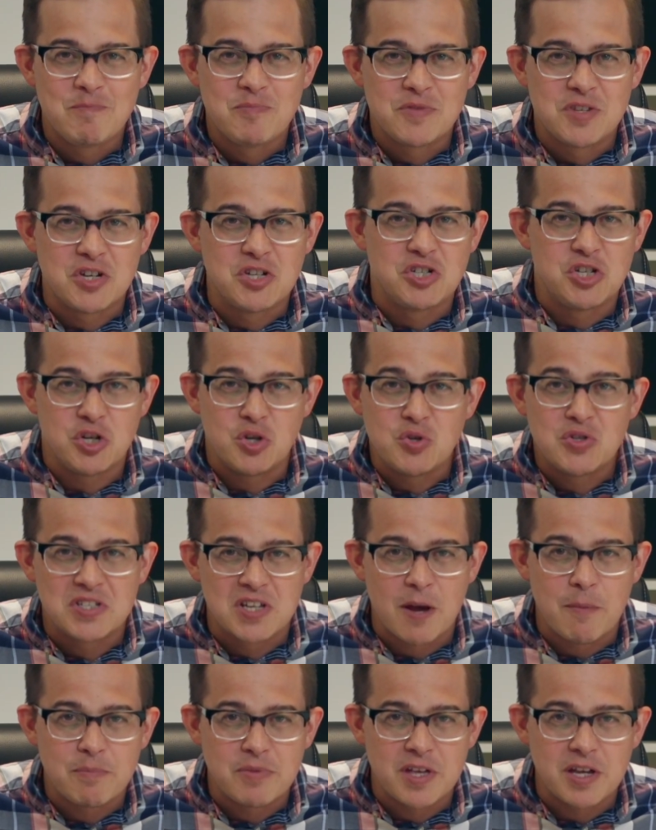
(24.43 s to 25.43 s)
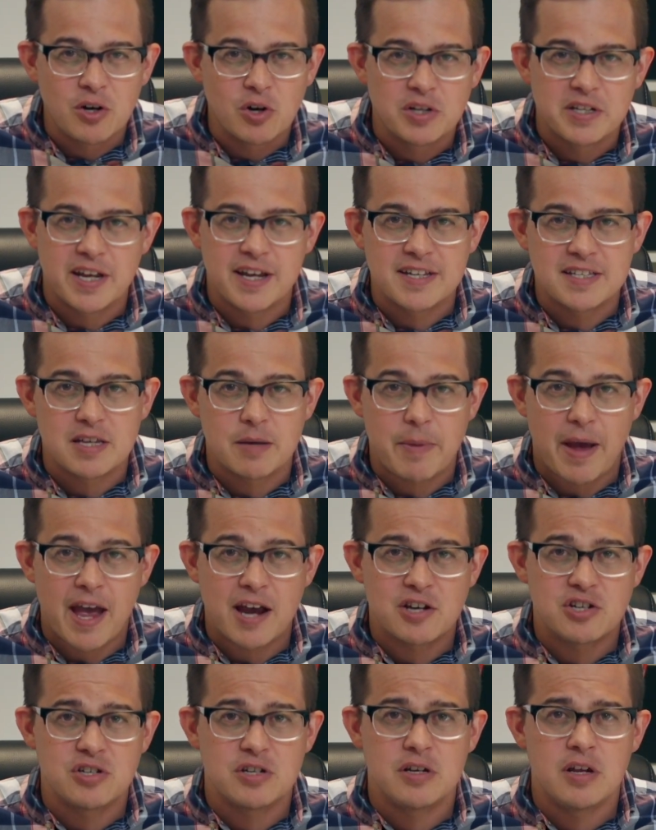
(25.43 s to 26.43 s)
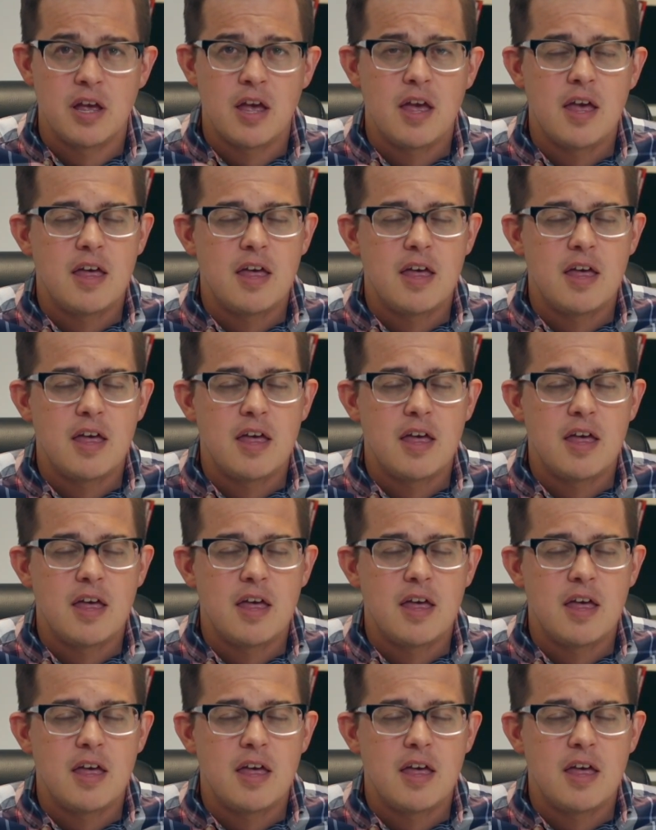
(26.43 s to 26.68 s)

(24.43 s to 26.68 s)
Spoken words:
to do something or take some action,